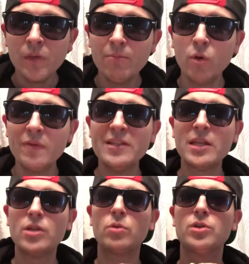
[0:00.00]
movies
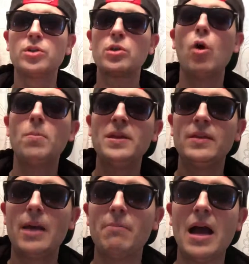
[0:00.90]
that you were just hoping
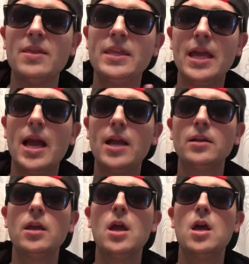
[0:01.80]
that by the
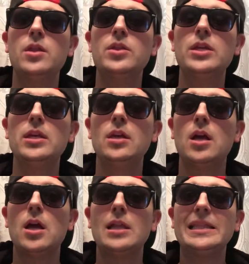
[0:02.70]
end, the
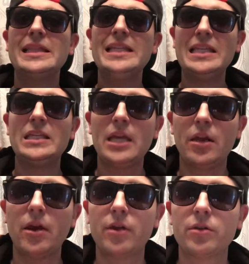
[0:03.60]
lead
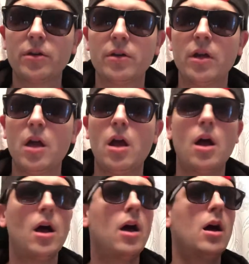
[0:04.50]
character
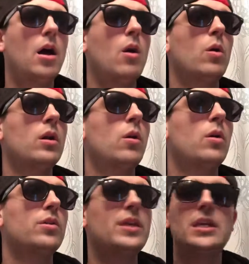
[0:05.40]

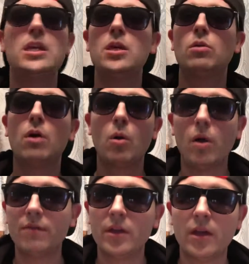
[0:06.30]
or the hero
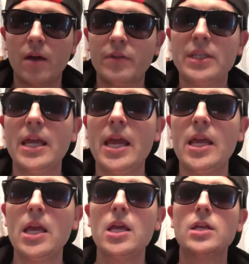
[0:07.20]
of the day
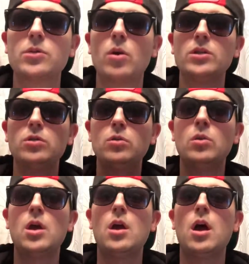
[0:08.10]
is going
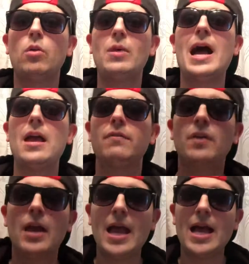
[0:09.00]
to
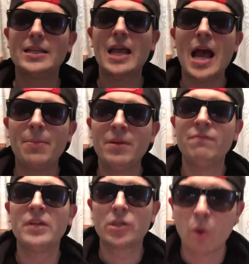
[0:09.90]
arrive at top and
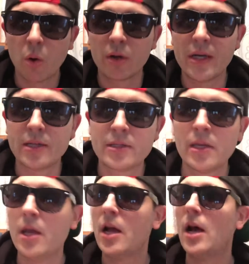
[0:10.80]
victorious.
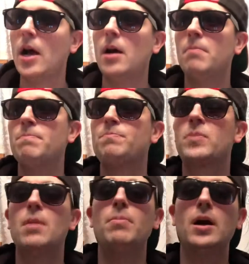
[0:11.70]

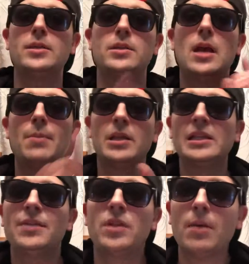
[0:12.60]
But I'm going to
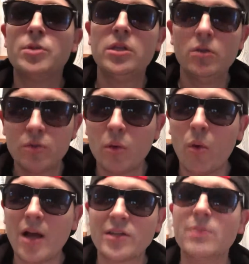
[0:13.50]
leave it up to you to
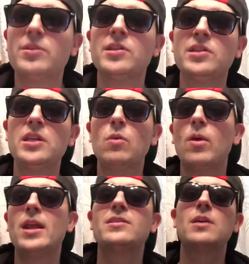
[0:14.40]
watch them to see
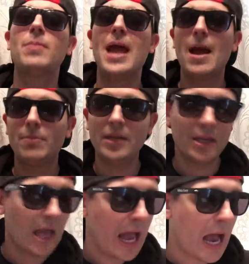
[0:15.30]
what ends up
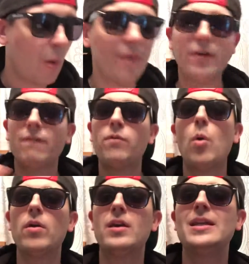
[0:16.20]
happening. However, for